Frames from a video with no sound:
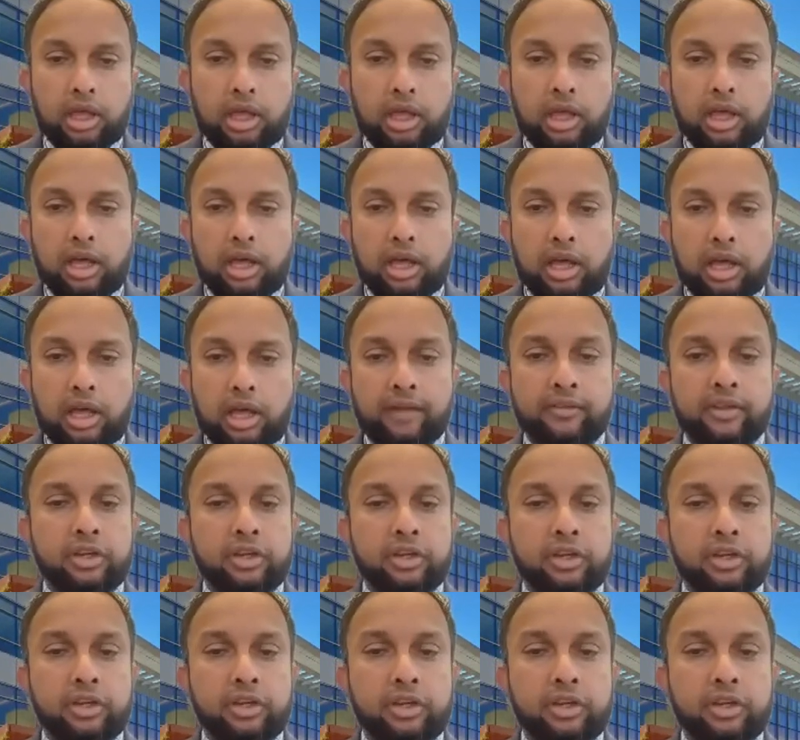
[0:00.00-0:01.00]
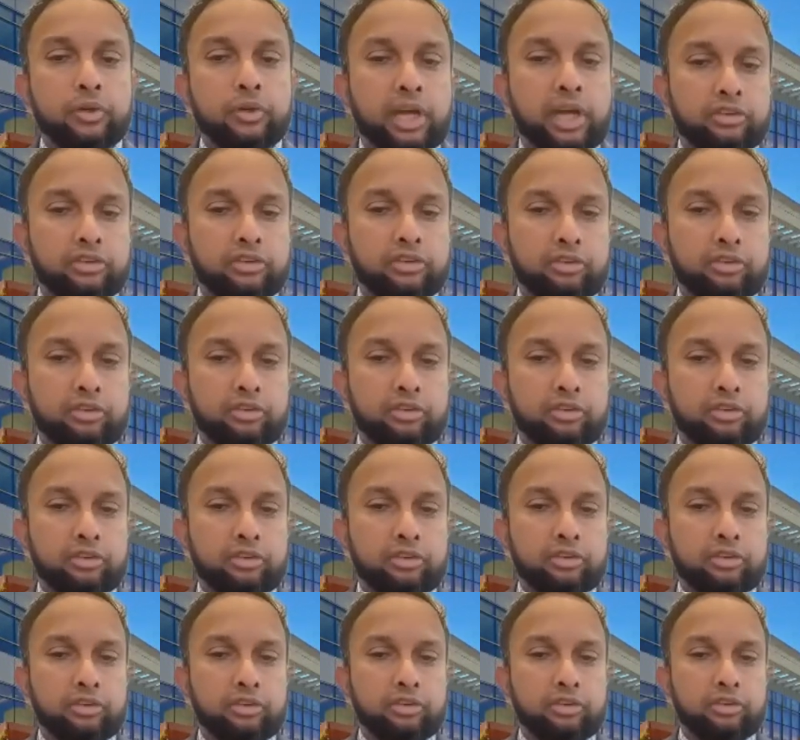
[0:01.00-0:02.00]
you attach the compressible
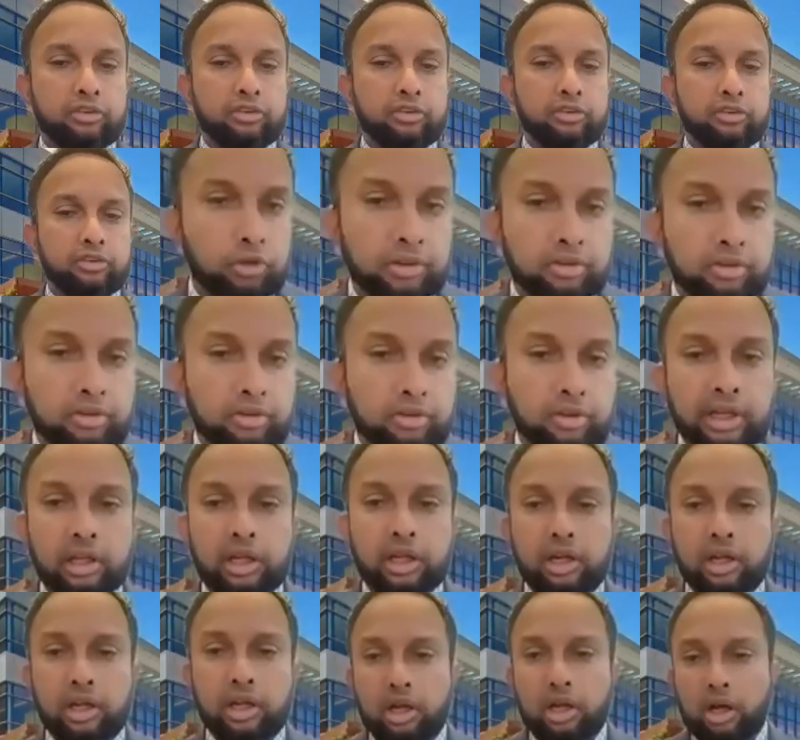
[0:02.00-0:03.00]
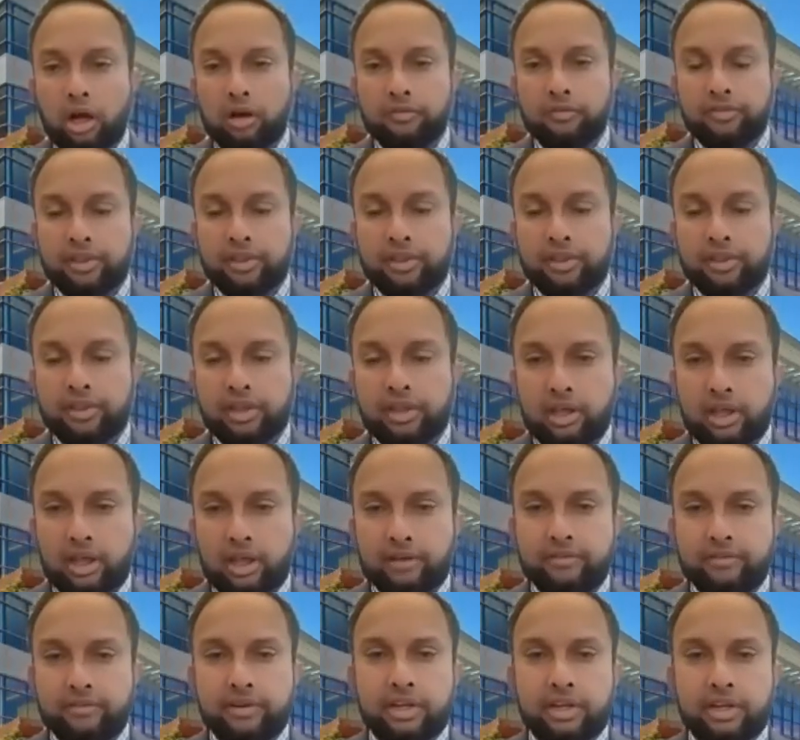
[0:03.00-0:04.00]
tubing to the inlet of the
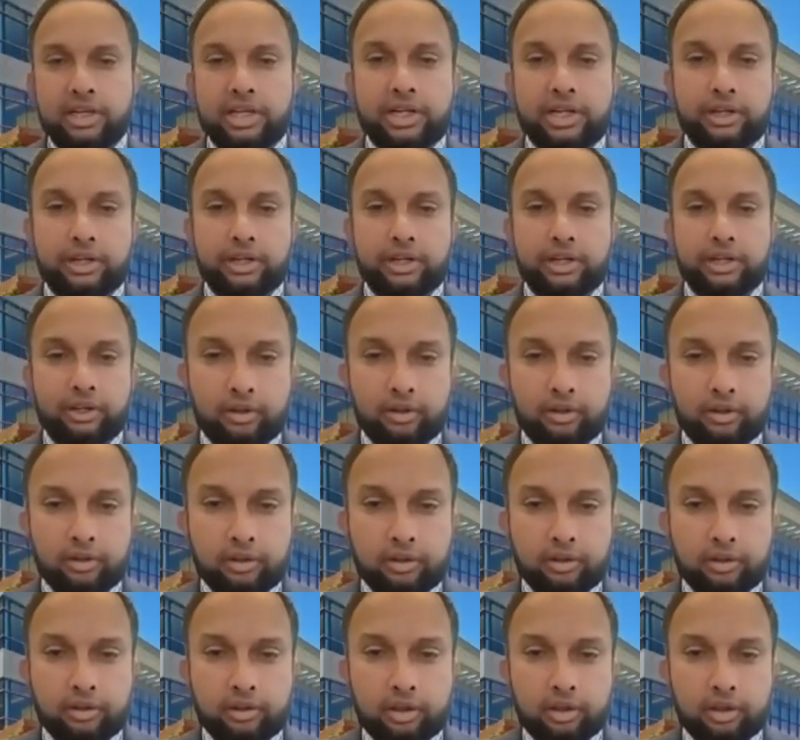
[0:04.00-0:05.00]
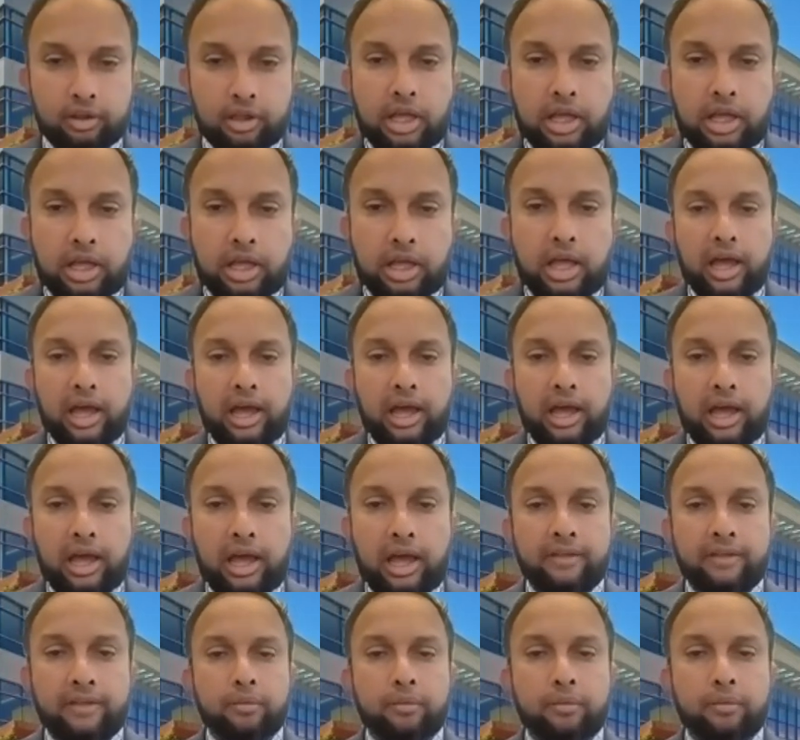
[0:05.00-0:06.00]
FNA needle. And the
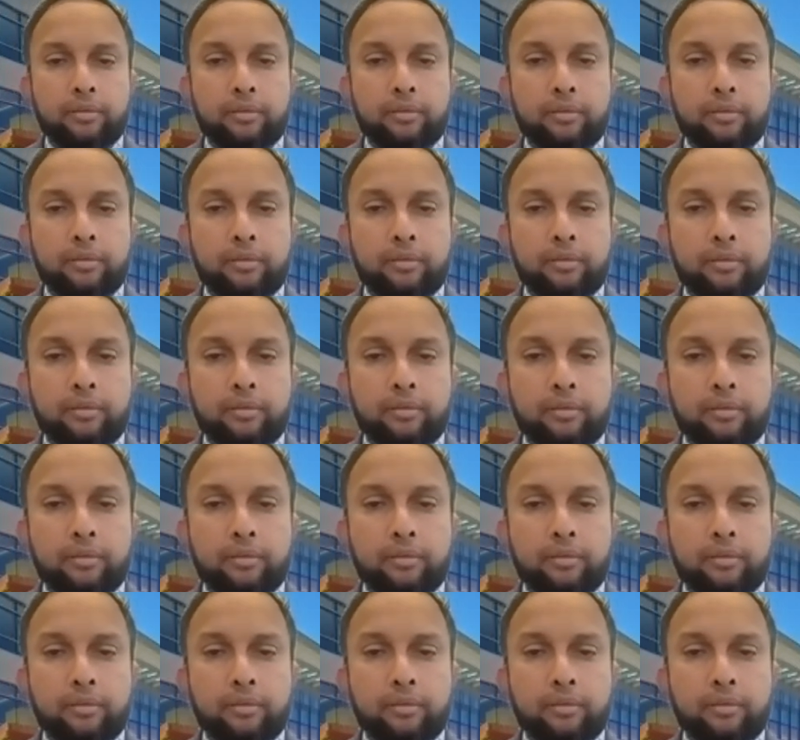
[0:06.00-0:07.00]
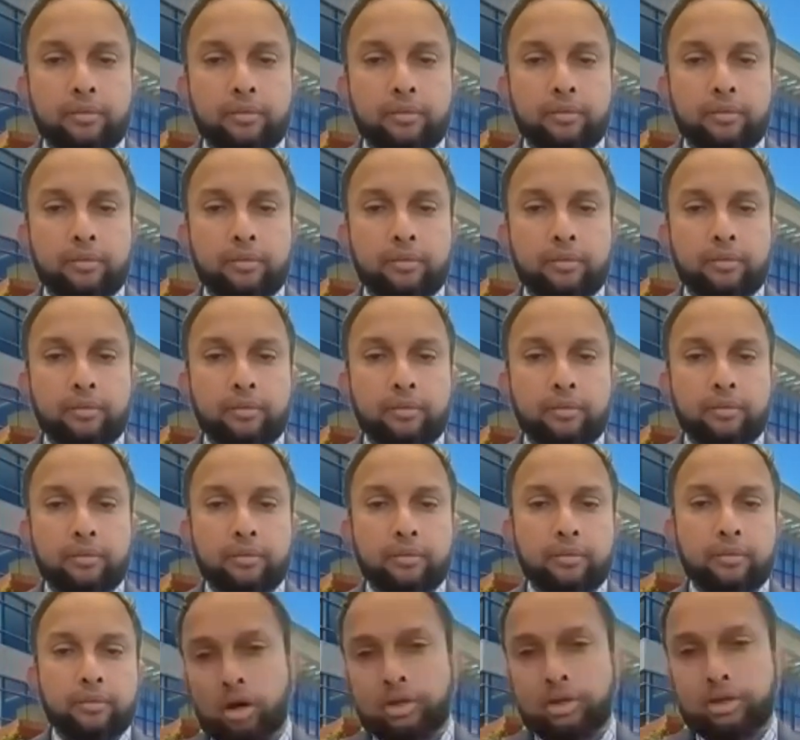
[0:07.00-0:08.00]
pressure readings are
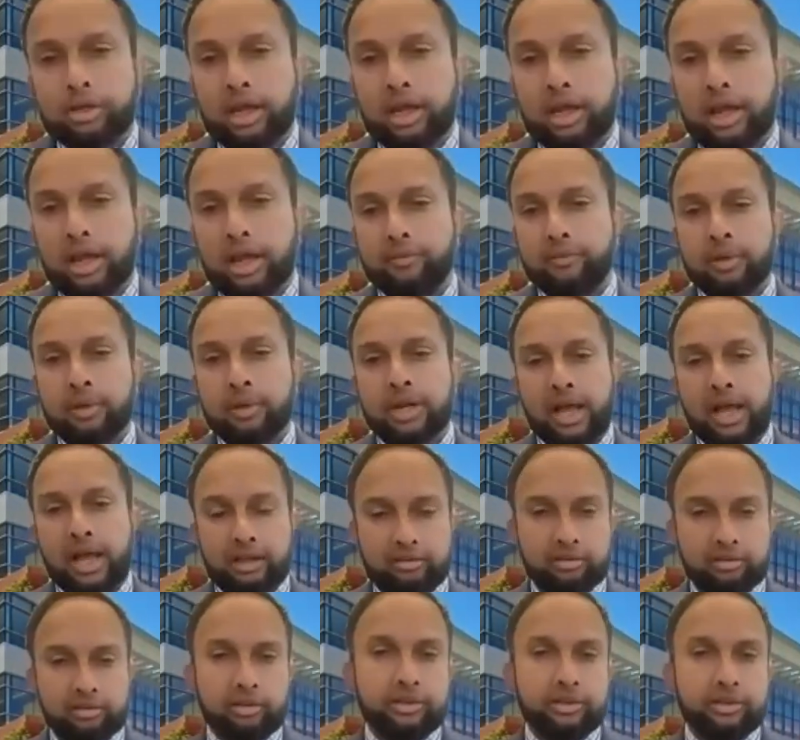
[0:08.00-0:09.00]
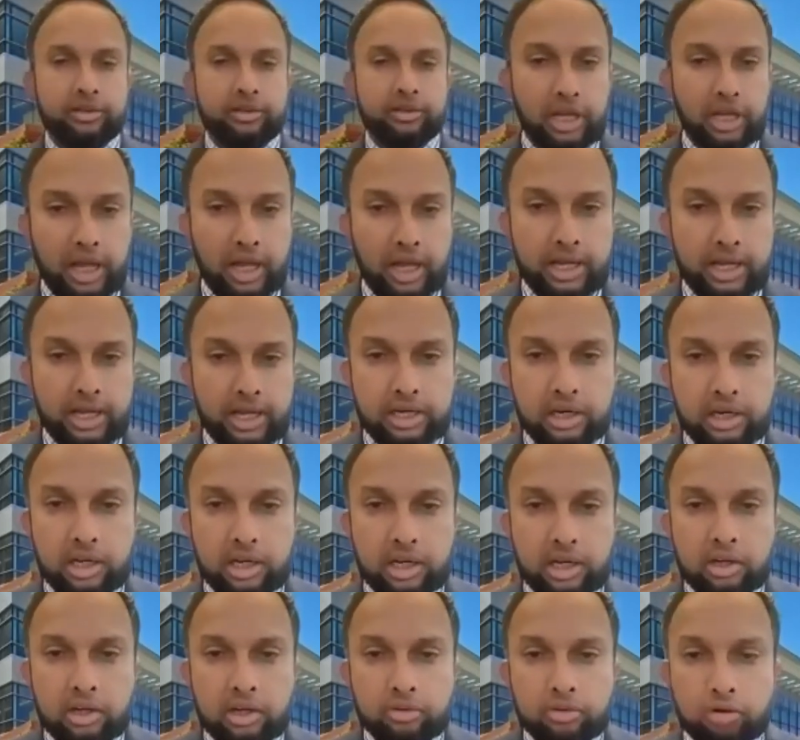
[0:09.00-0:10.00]
done at the mid-axillary line
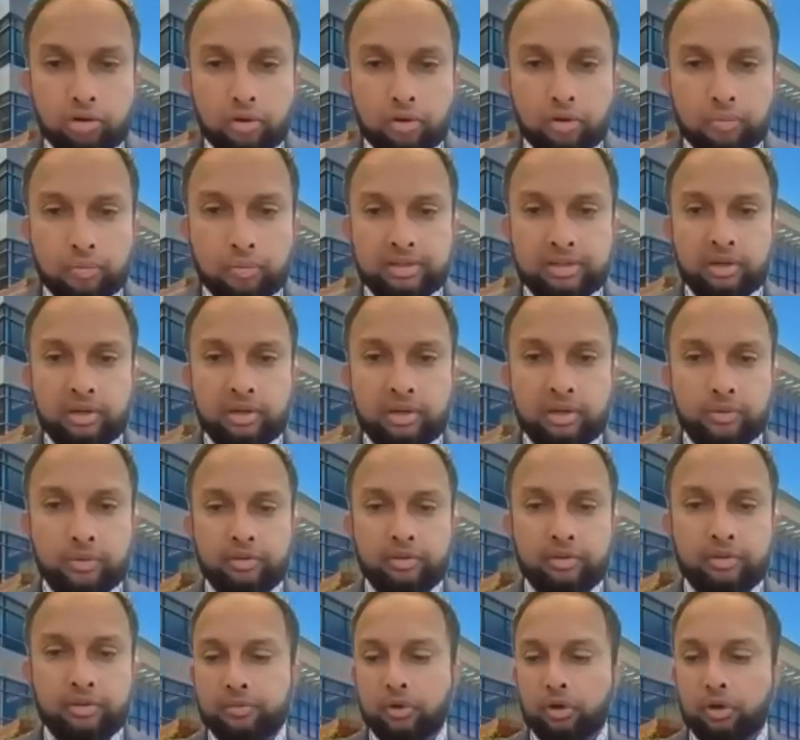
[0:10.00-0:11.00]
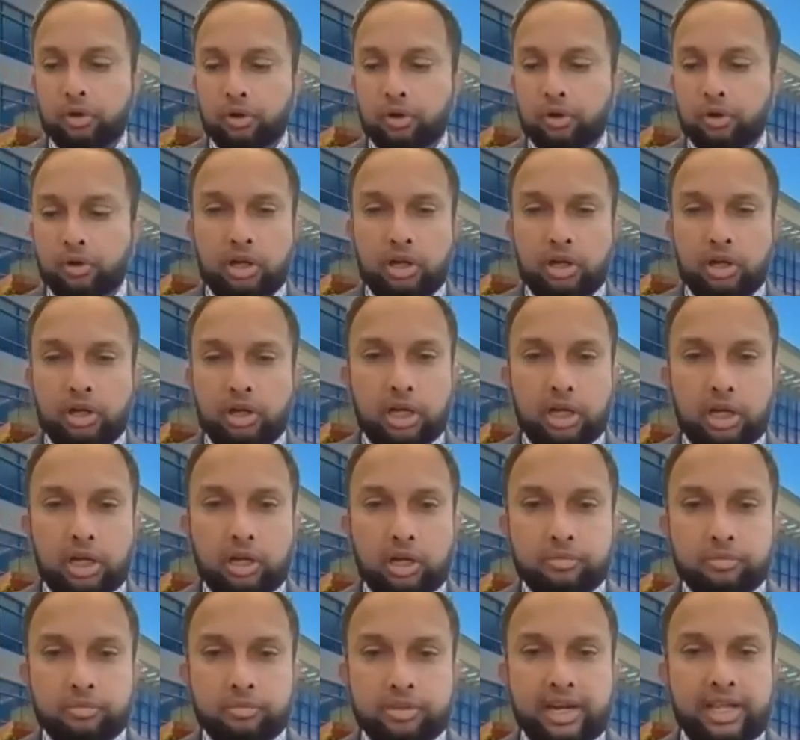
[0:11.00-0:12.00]
to maintain with the
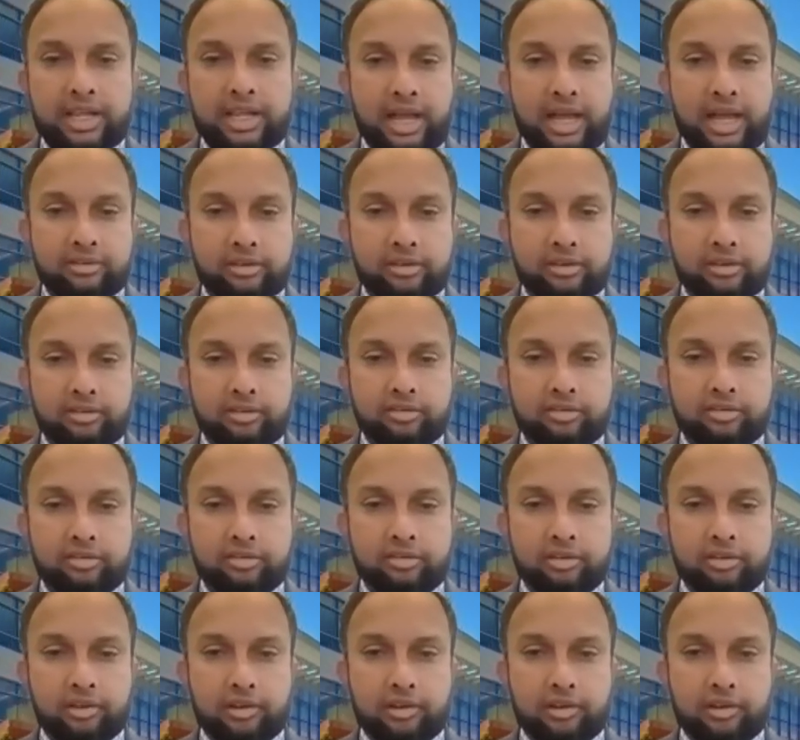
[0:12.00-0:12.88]
phlebistatic axis.